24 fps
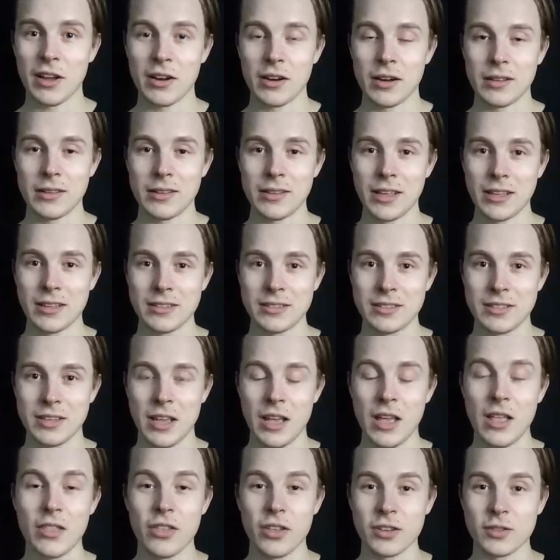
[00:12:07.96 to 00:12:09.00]
other than that,
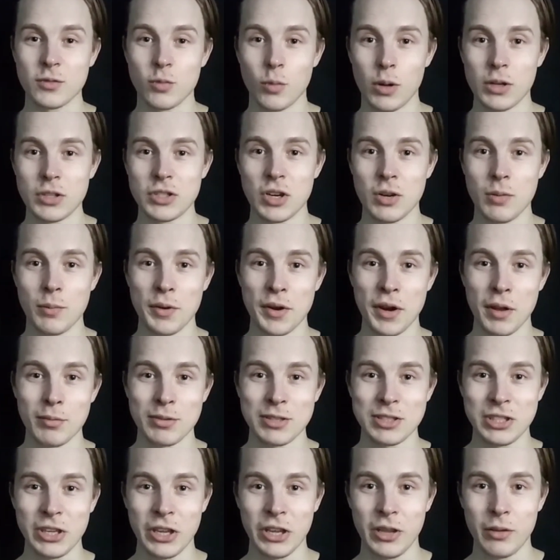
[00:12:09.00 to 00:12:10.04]
thanks for watching. My name is
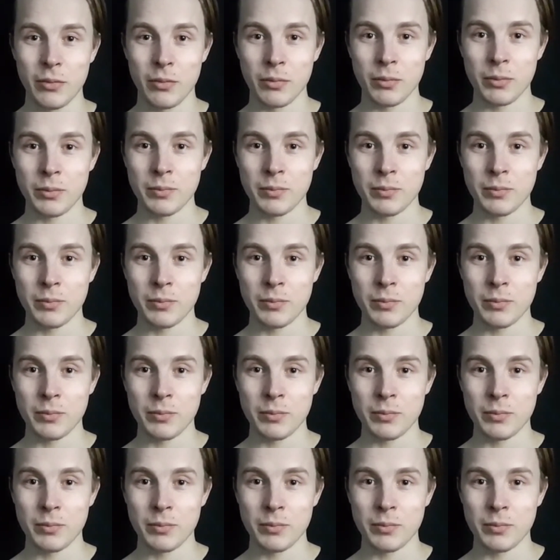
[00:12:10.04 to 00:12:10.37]
Seam.